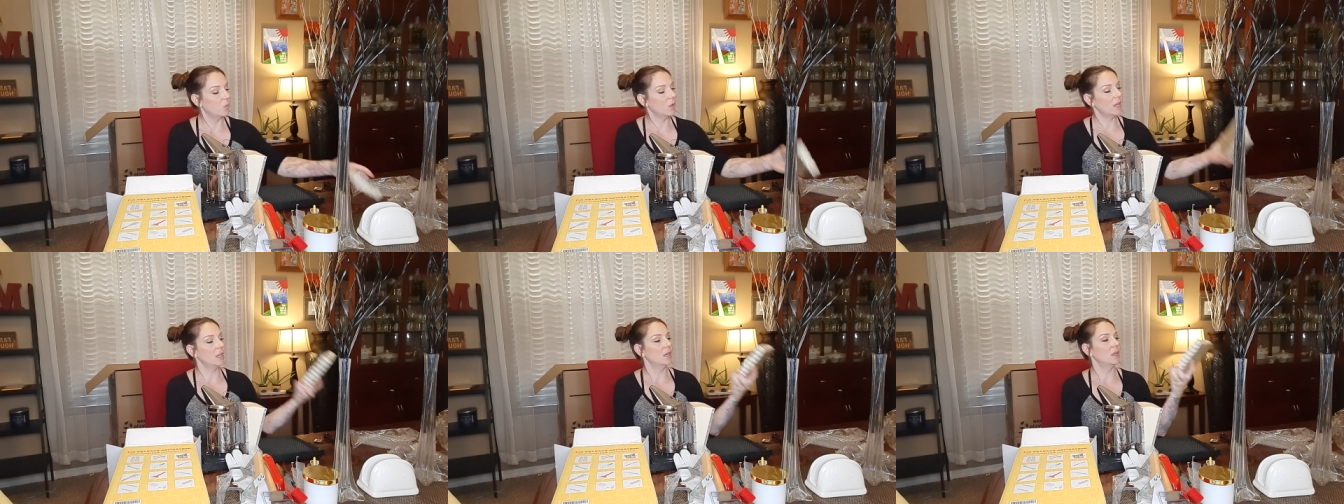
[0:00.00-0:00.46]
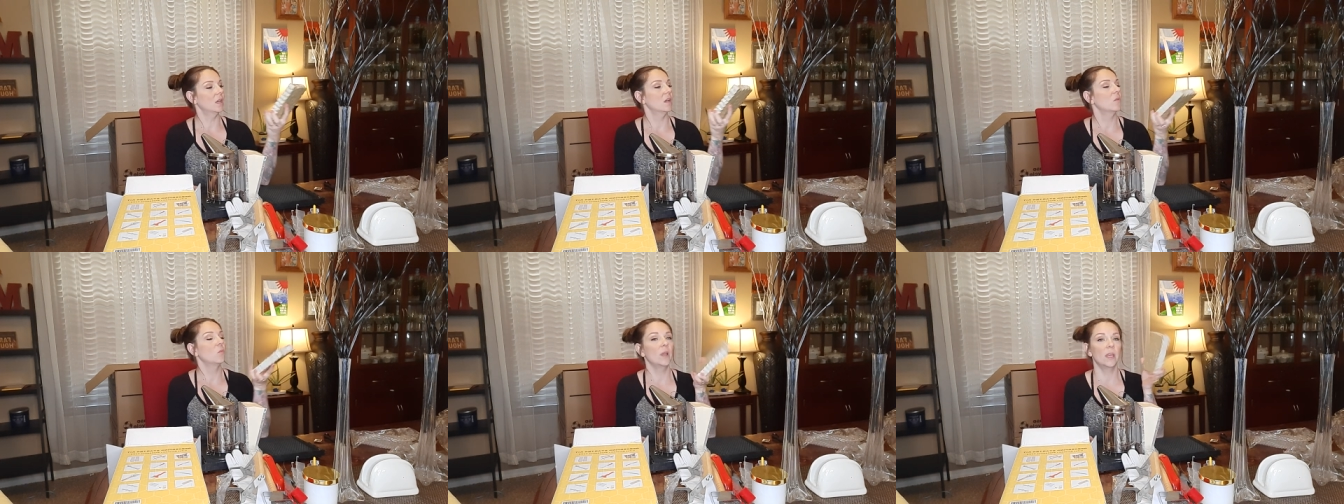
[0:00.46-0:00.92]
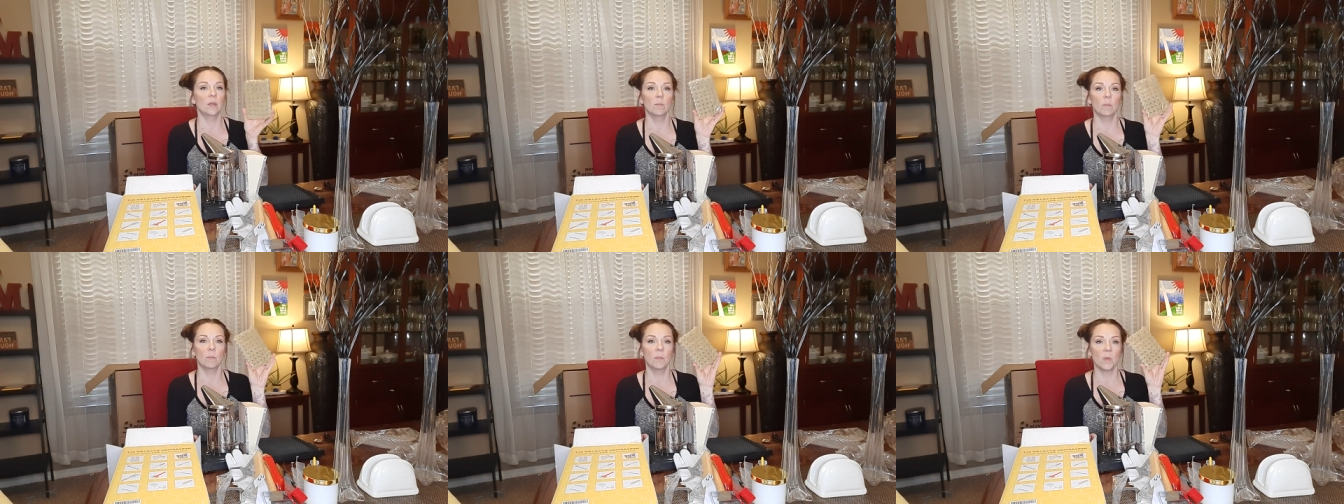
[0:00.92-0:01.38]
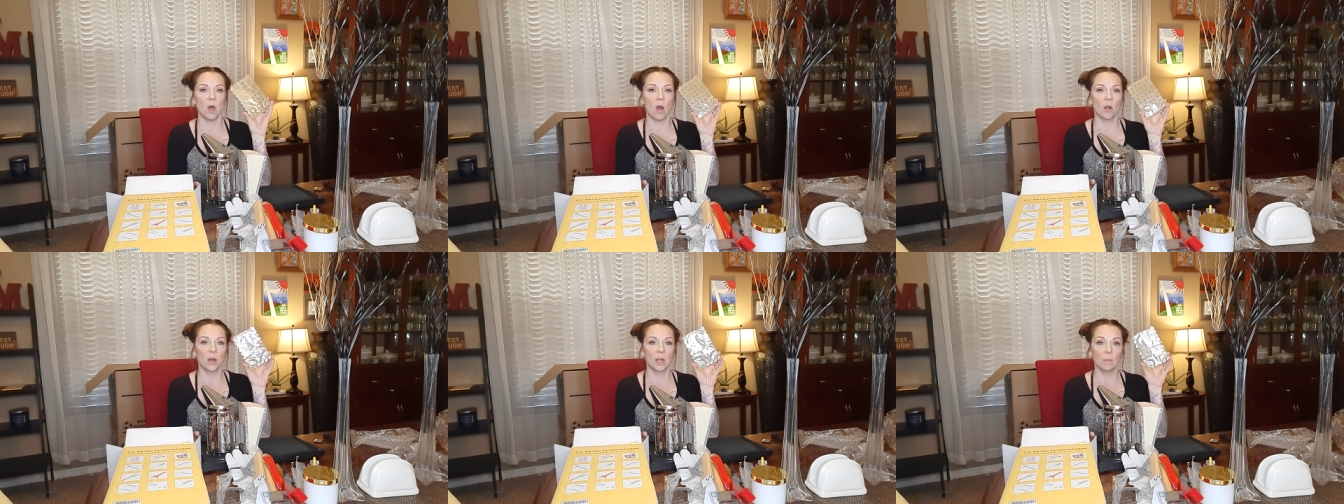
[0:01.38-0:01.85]
We went and
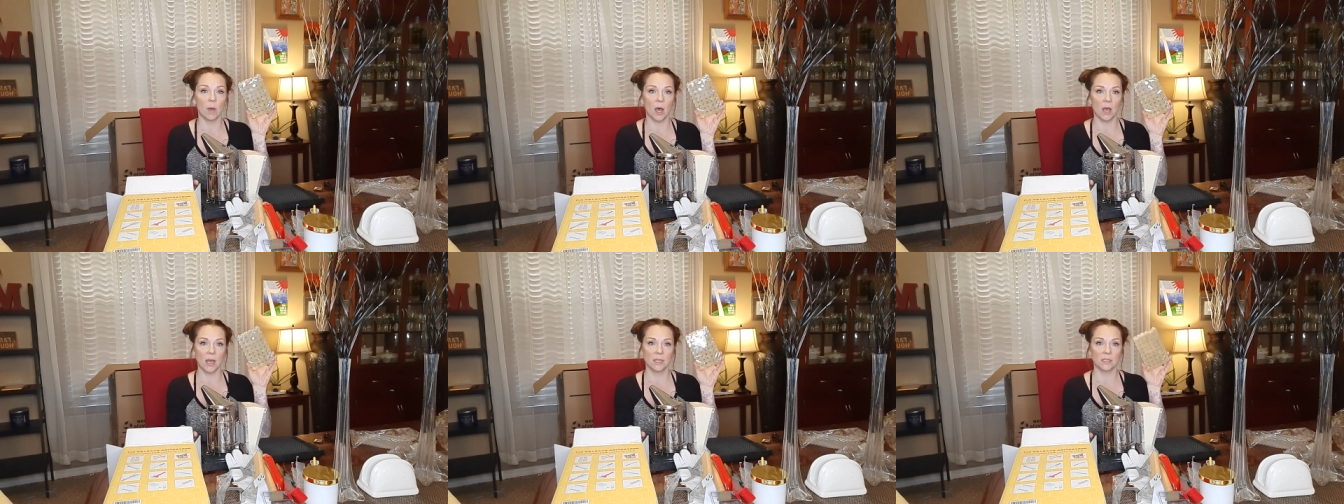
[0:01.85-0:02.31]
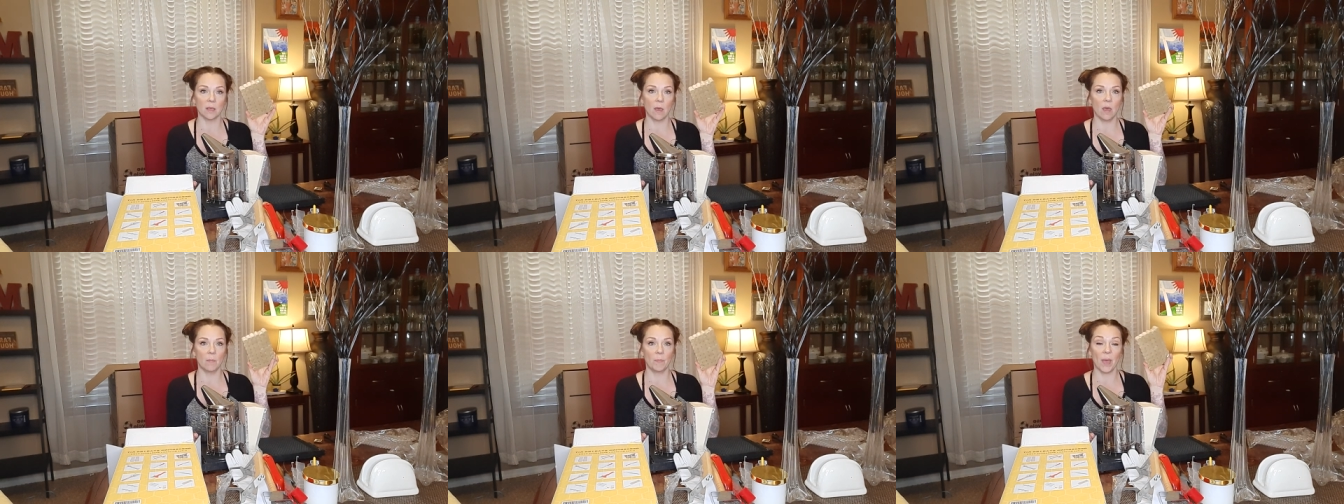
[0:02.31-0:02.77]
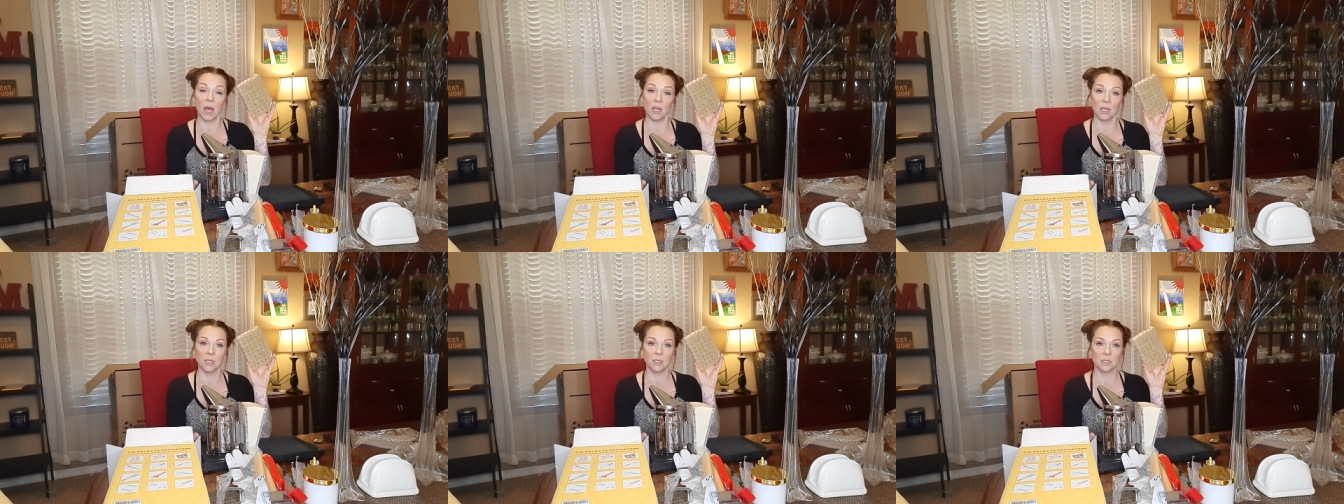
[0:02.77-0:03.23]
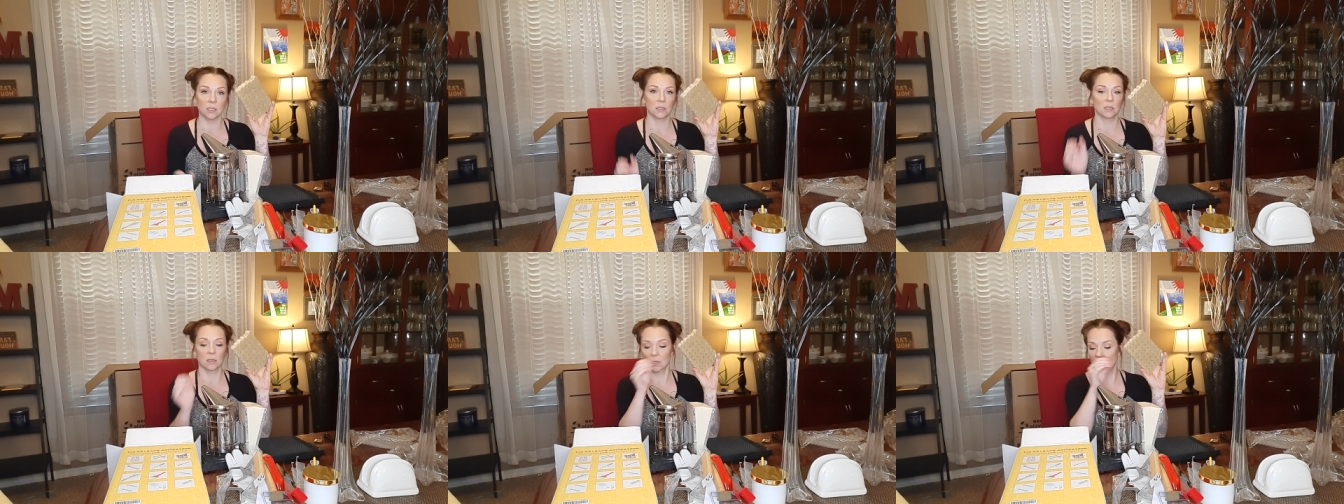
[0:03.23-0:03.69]
already bought some
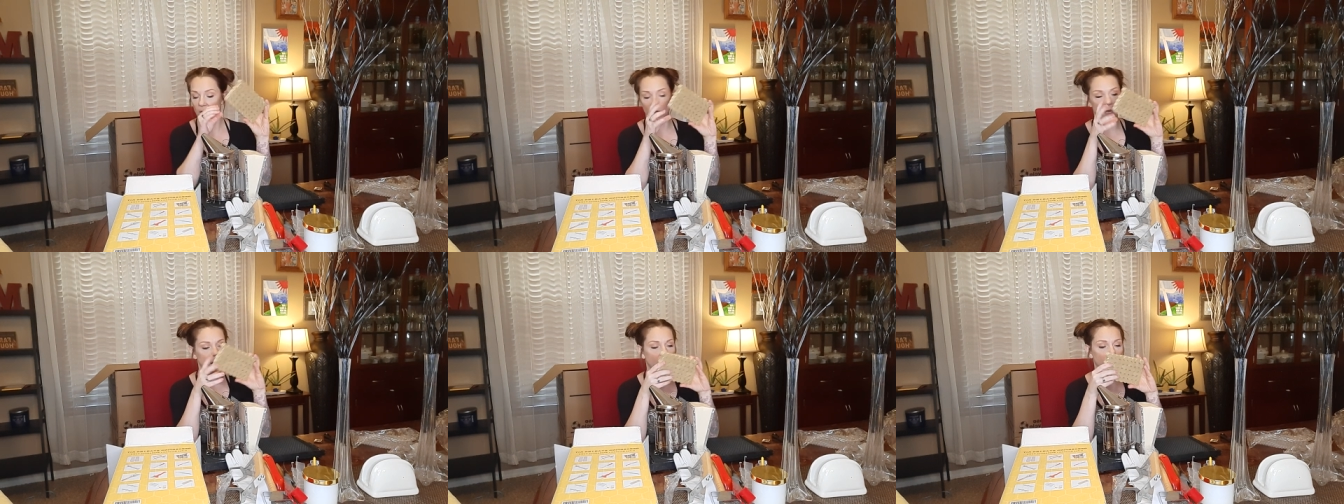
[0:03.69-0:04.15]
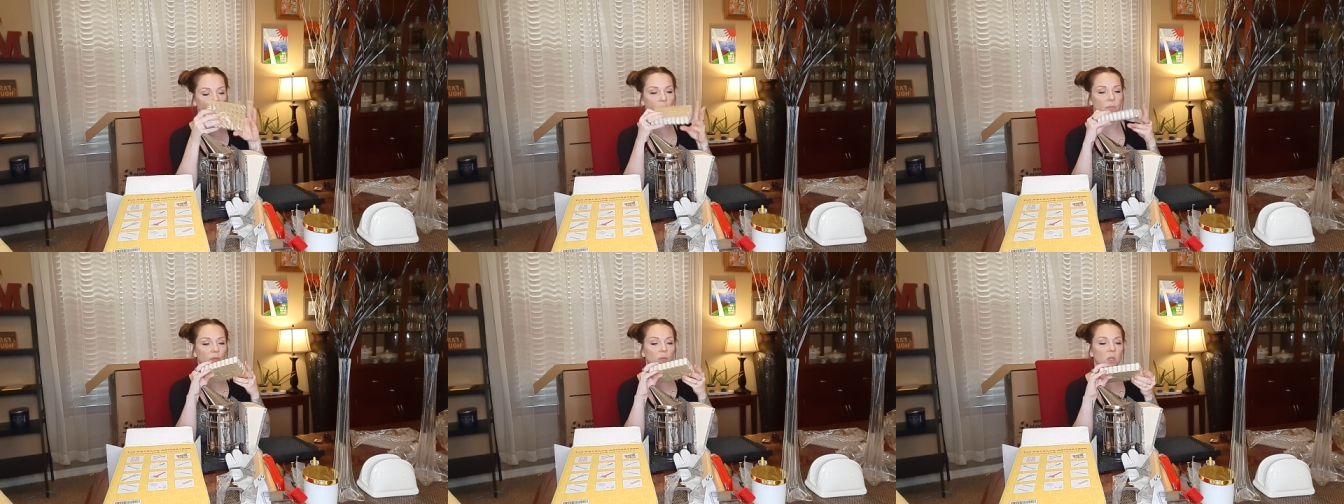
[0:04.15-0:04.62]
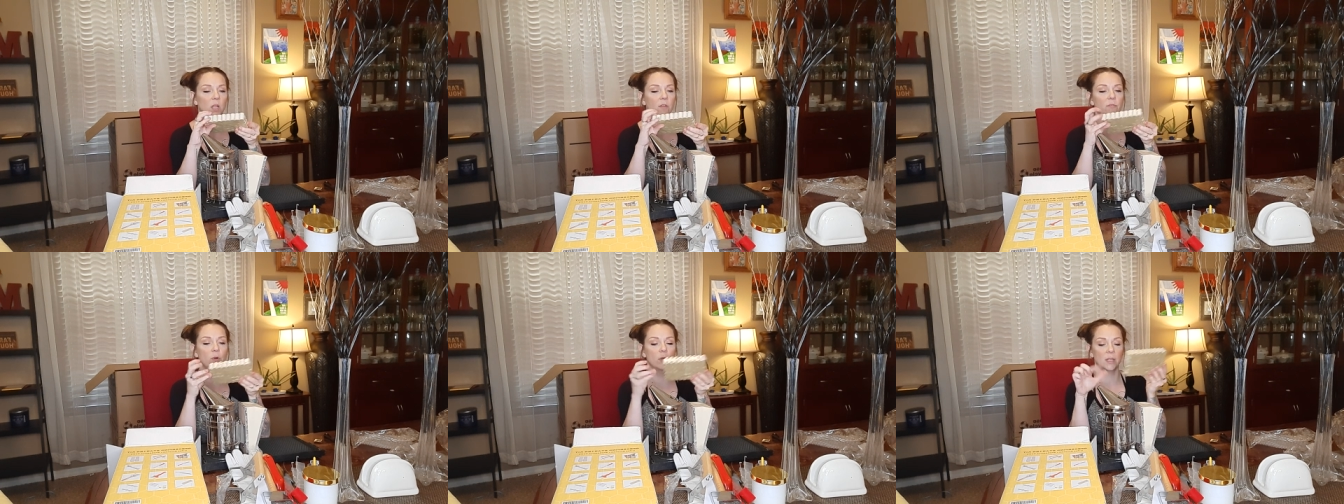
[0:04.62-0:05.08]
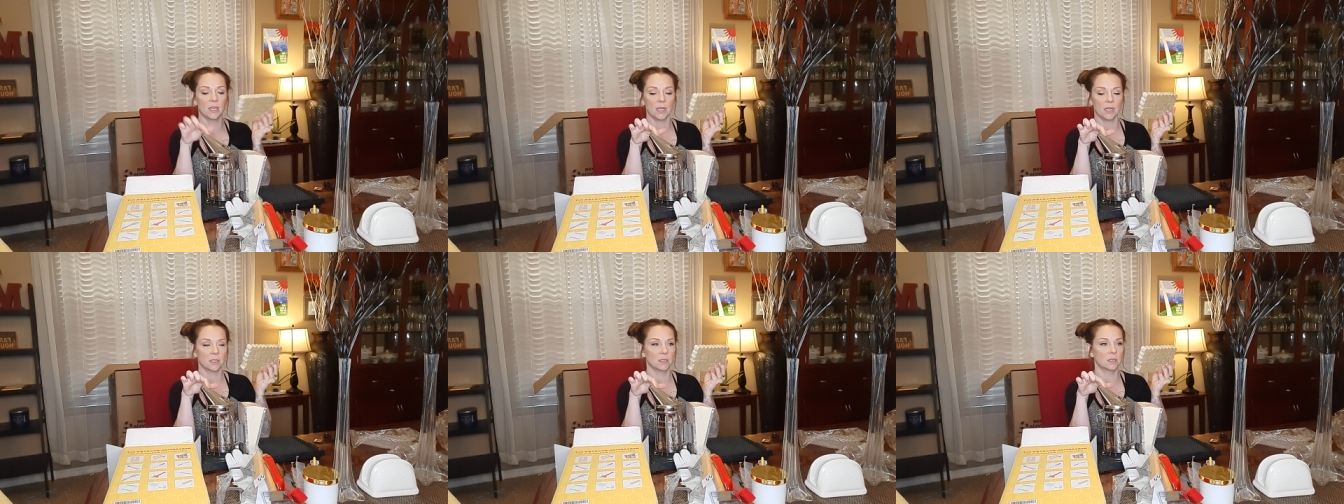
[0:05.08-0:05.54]
pellets um, for
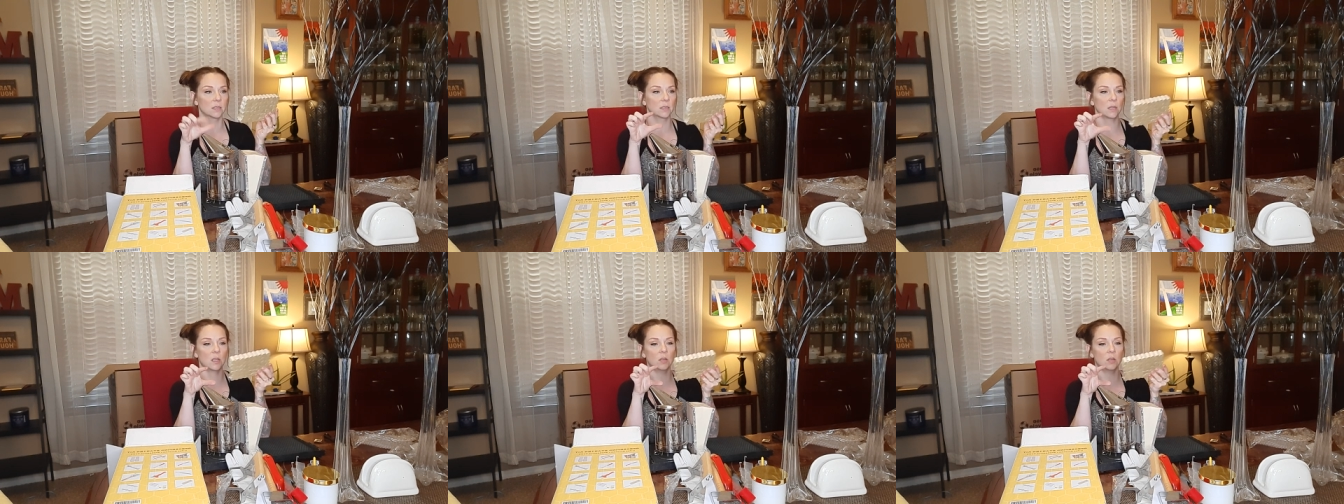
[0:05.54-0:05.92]
this.